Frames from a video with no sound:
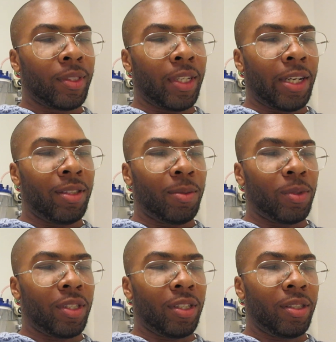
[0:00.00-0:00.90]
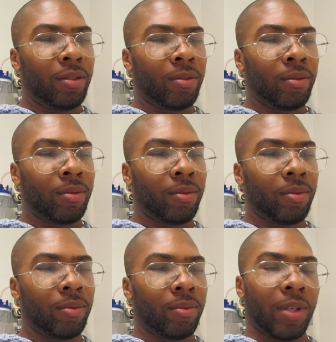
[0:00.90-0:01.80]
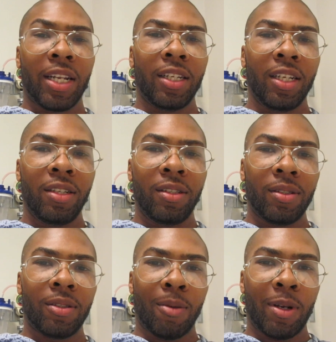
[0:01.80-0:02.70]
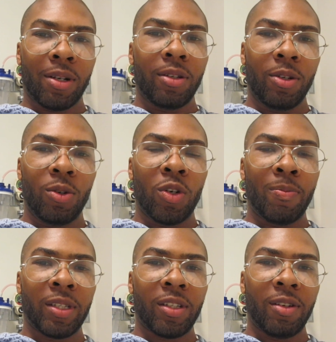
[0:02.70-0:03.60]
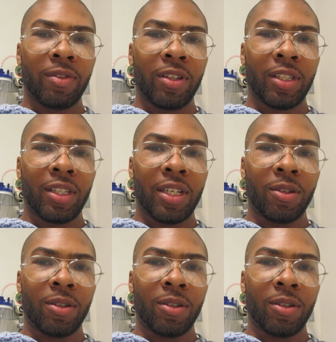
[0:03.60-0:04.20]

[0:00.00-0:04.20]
Everything was good. I didn't eat, so I'm not gonna doodle on myself, nothing like that.